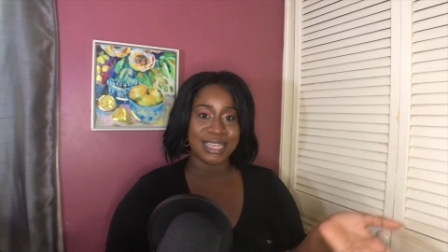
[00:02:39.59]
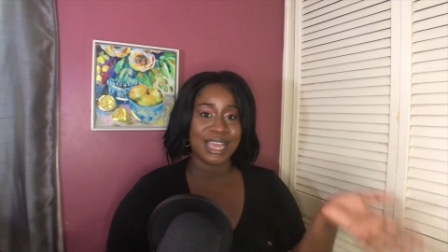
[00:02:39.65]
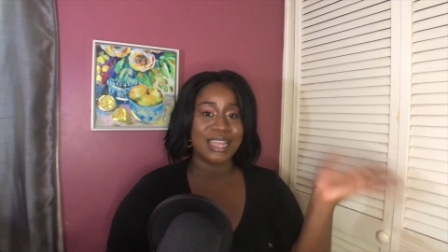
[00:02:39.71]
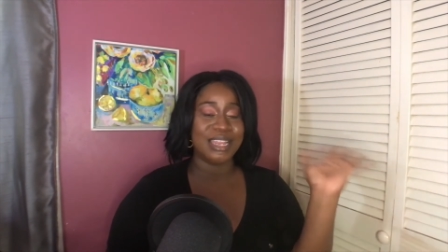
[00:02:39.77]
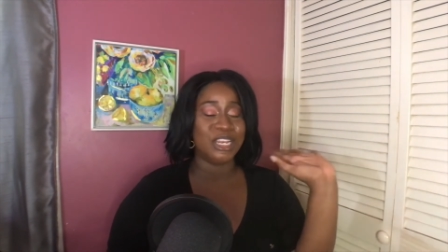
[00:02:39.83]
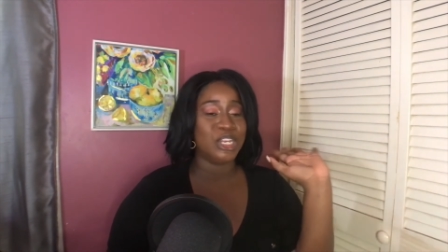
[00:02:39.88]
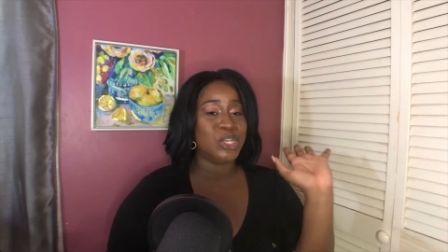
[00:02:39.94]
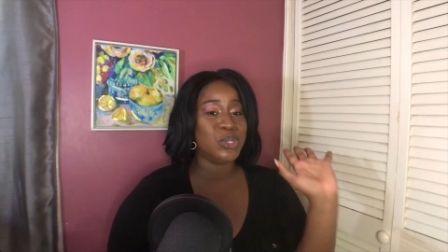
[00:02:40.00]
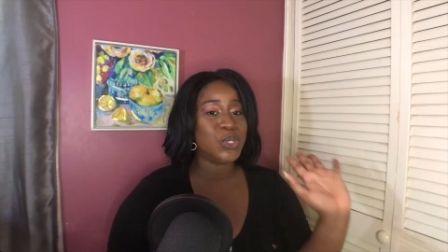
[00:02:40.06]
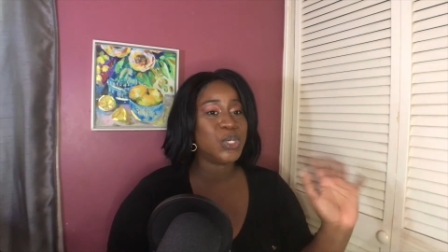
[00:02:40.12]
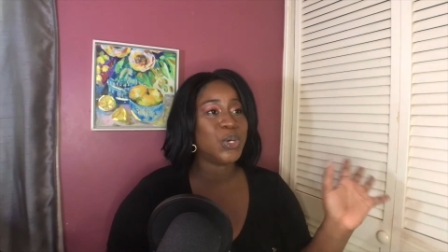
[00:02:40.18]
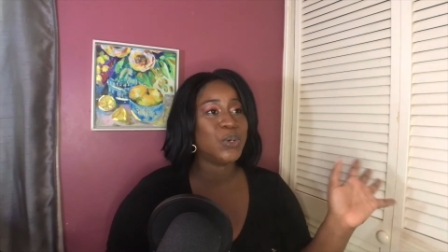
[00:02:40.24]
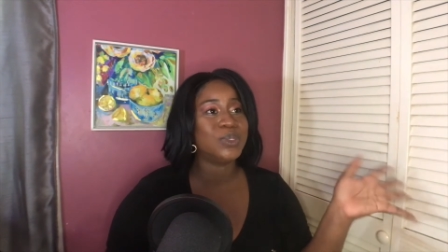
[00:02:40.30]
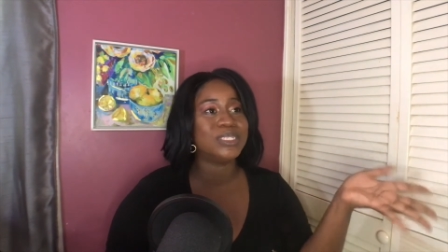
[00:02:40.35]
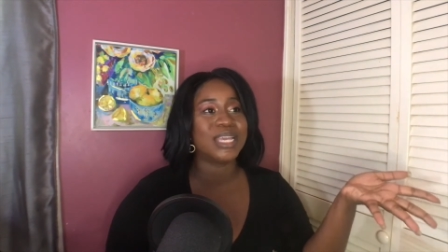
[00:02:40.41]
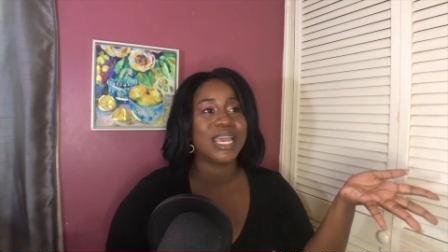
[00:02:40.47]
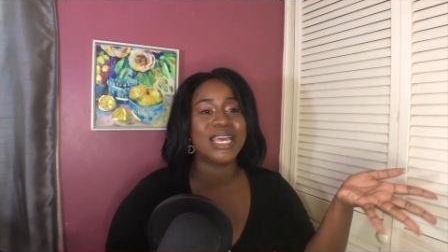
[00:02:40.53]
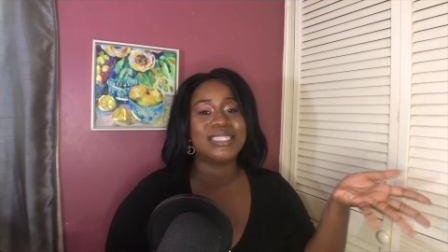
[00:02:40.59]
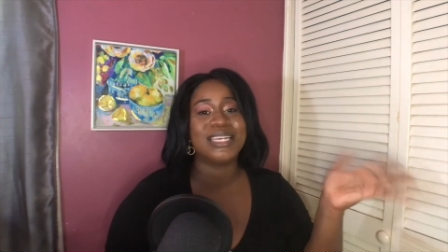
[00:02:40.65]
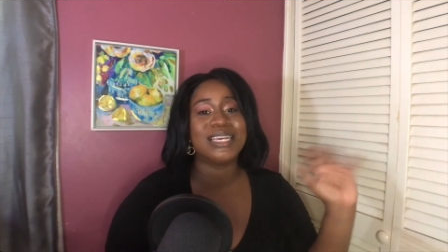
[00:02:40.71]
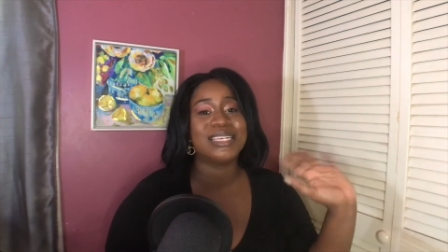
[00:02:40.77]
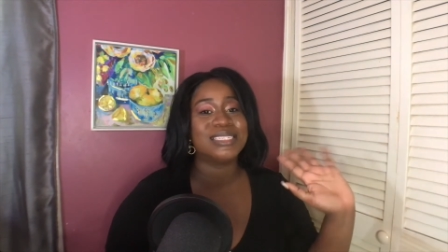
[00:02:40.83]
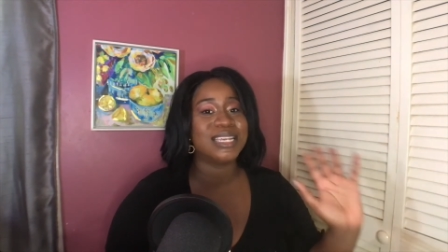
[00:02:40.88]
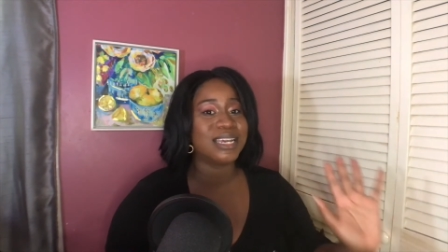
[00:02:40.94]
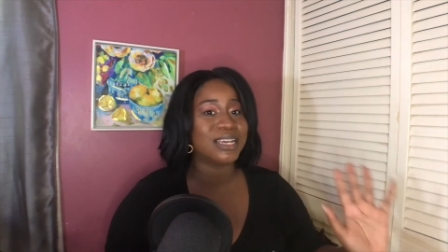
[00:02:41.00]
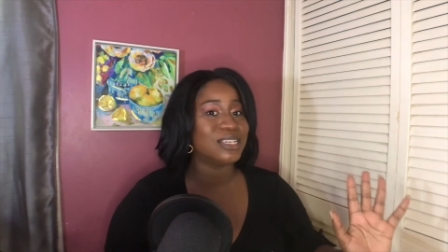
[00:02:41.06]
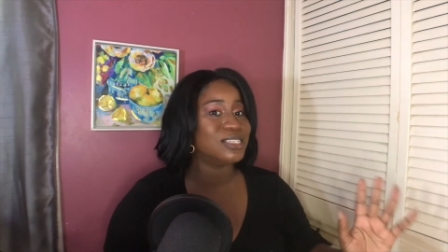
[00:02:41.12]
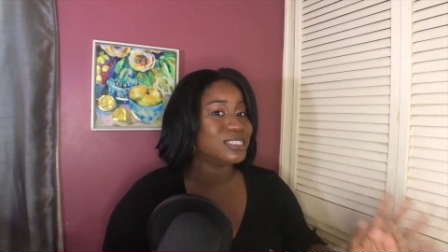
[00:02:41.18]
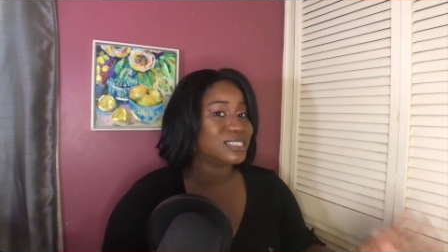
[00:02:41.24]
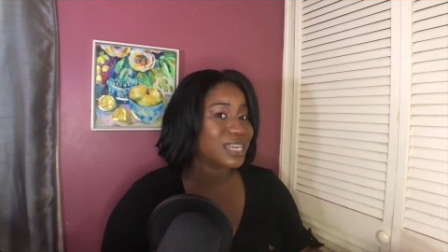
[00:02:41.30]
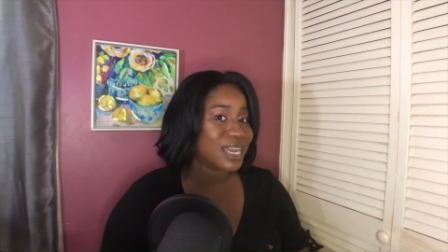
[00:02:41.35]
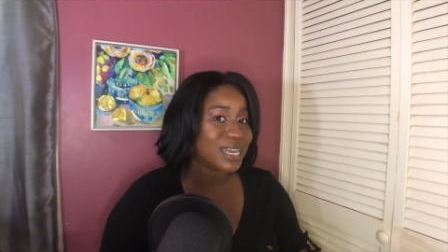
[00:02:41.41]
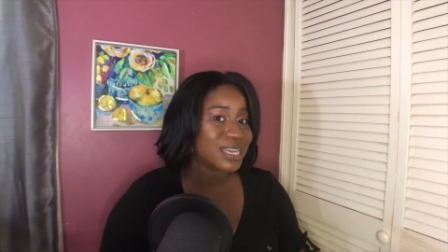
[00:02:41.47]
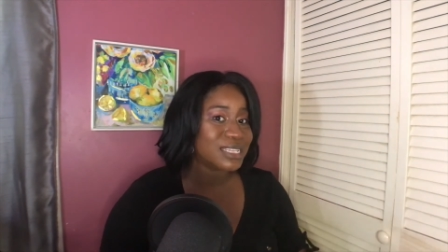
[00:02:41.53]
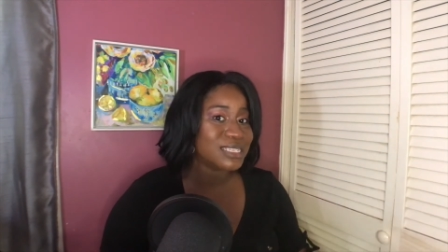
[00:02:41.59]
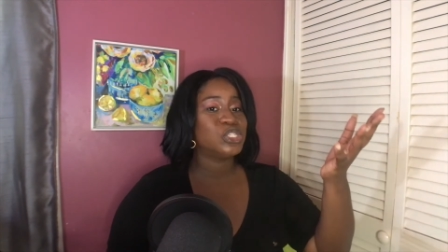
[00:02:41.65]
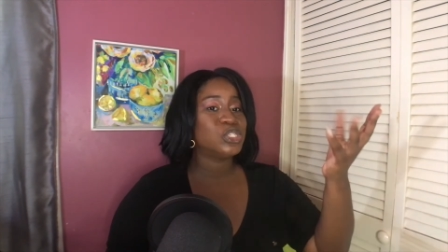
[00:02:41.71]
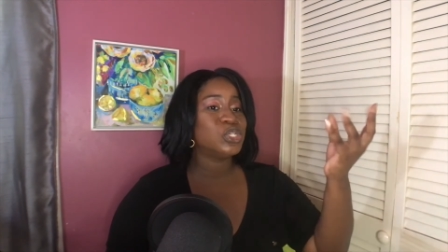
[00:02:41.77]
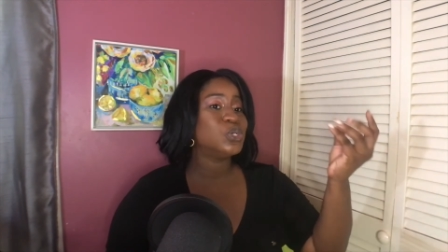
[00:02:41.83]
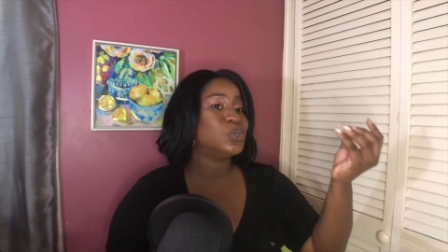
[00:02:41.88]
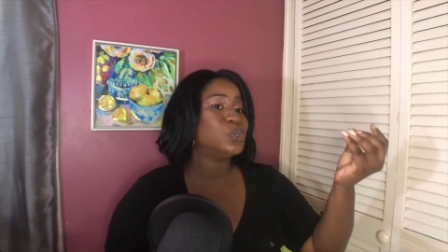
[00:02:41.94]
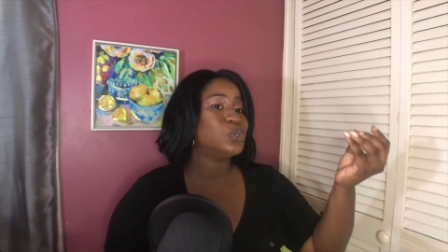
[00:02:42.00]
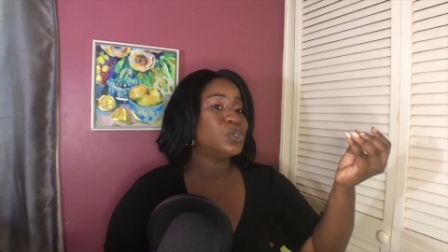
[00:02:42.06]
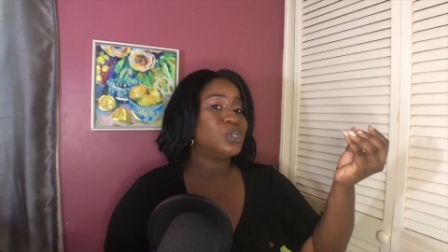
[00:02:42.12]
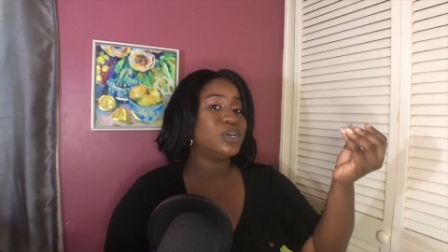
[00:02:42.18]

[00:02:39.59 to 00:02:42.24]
and you don't get a second chance to